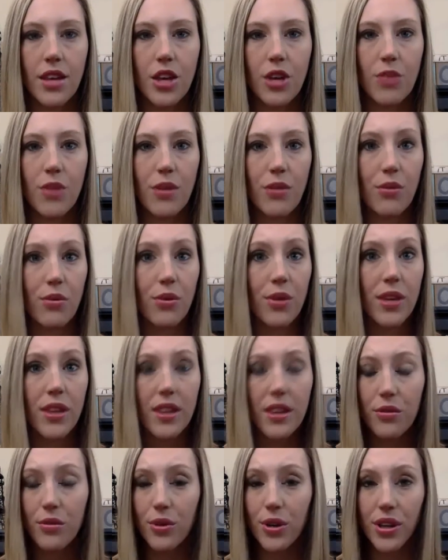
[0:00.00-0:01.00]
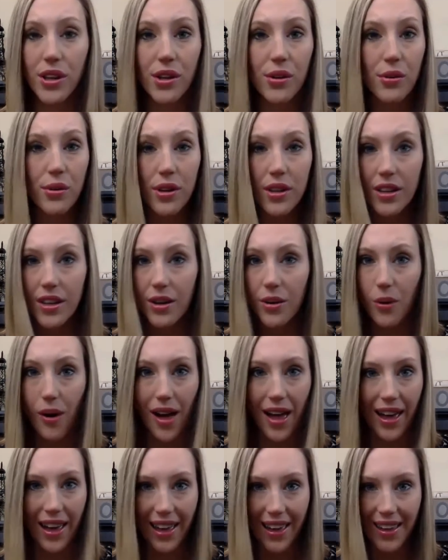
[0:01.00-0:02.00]
You be really, really, really
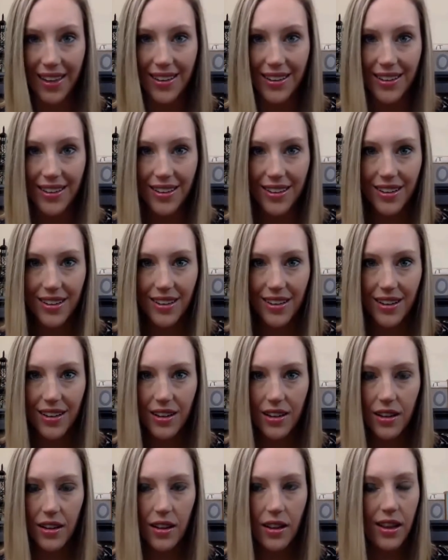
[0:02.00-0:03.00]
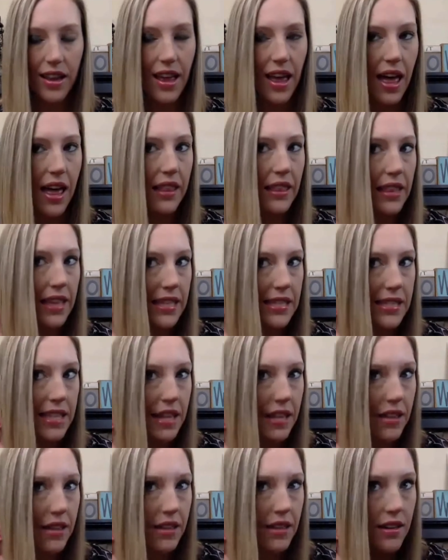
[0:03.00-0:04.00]
quiet and listen.